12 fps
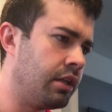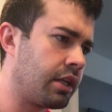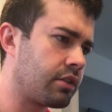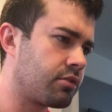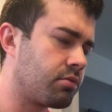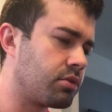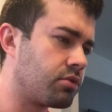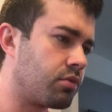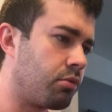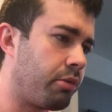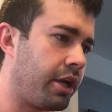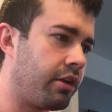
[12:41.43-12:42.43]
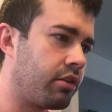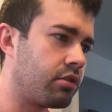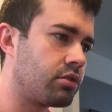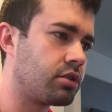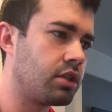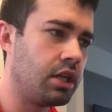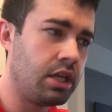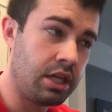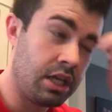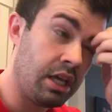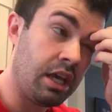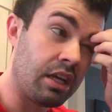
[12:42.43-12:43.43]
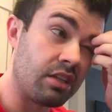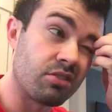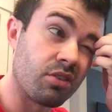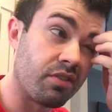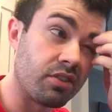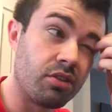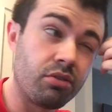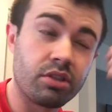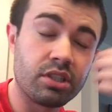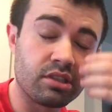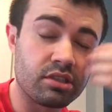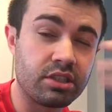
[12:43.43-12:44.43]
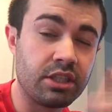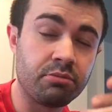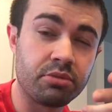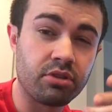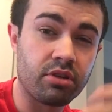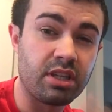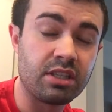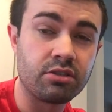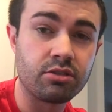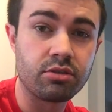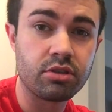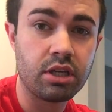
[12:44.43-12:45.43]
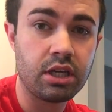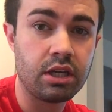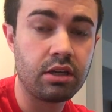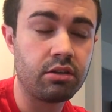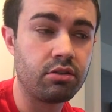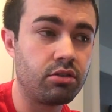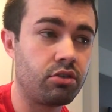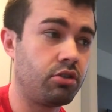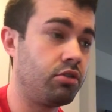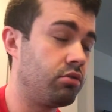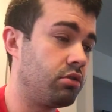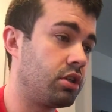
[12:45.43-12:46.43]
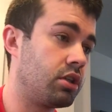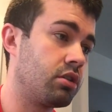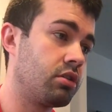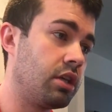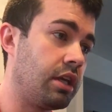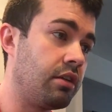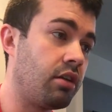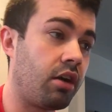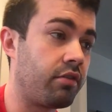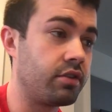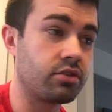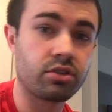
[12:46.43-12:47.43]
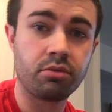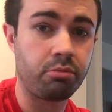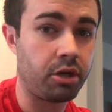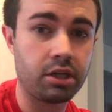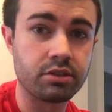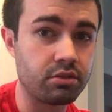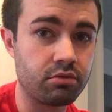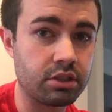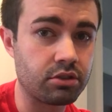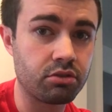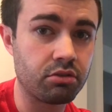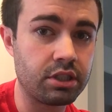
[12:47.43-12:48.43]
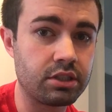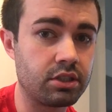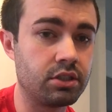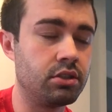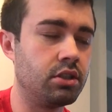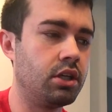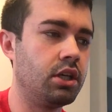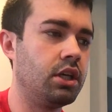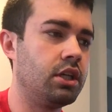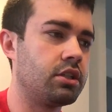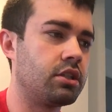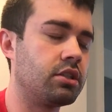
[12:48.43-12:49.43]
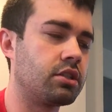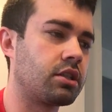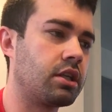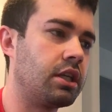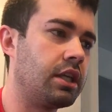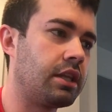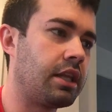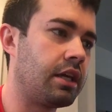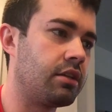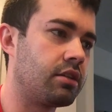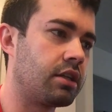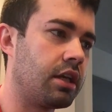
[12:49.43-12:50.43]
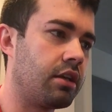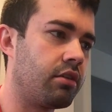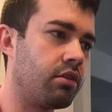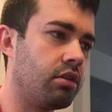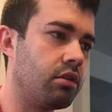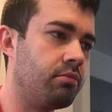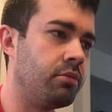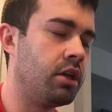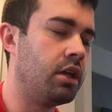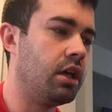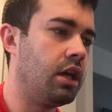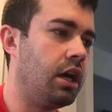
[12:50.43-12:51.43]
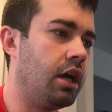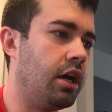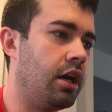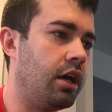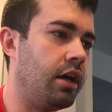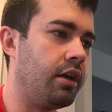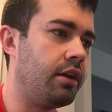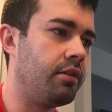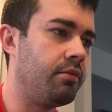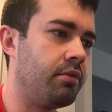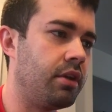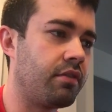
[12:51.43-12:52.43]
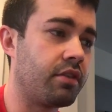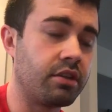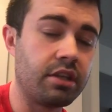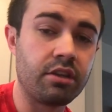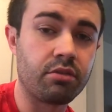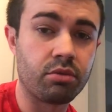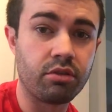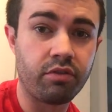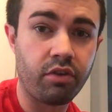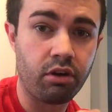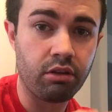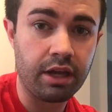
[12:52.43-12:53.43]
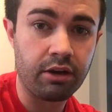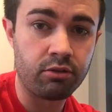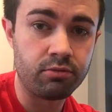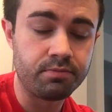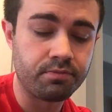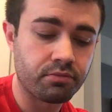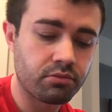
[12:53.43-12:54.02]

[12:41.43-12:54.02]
next was repairs. So if a tooth just chips or things, you could do a in-office composite restoration to just get that together. If the teeth were to fall out,